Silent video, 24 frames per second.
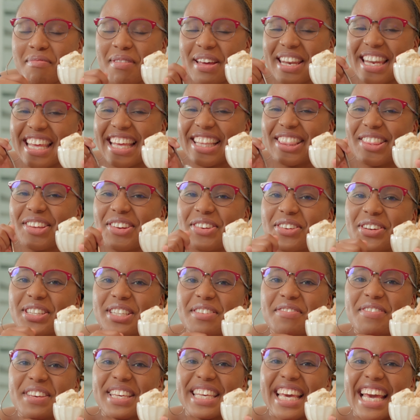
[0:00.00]
and hit the
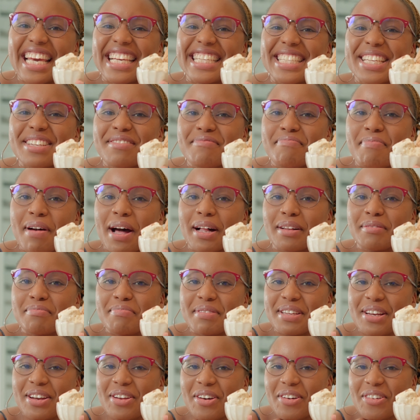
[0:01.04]
notification bell
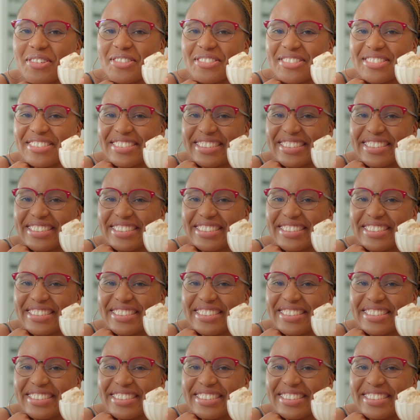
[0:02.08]
below.